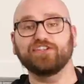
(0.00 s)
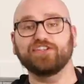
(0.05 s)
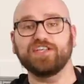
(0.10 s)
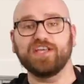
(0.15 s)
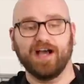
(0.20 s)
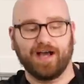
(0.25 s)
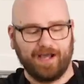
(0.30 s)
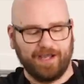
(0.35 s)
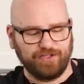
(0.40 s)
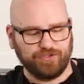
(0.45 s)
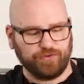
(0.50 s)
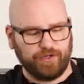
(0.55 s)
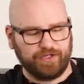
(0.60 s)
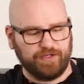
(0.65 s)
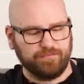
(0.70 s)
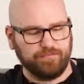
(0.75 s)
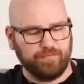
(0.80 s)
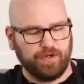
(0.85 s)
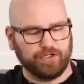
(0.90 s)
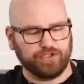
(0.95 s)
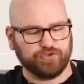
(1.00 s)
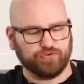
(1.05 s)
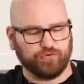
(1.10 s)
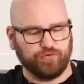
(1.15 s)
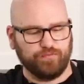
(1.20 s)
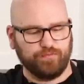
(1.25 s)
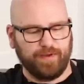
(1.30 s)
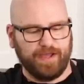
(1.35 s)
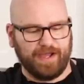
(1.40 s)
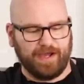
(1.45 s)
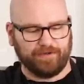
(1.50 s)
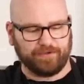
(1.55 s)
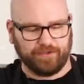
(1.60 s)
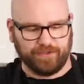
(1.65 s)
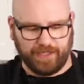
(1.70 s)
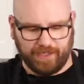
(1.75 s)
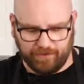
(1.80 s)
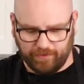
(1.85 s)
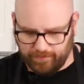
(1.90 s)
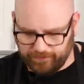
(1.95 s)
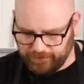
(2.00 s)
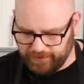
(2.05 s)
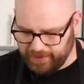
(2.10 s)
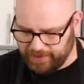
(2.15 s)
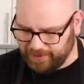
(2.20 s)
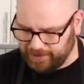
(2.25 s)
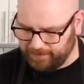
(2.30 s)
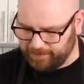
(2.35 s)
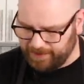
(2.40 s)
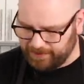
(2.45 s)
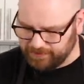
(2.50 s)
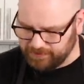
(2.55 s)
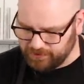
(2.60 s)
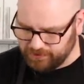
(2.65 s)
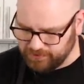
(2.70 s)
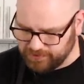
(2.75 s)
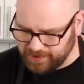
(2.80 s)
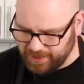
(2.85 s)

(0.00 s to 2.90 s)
the dehydrated mushroom powder. Now hopefully I got about two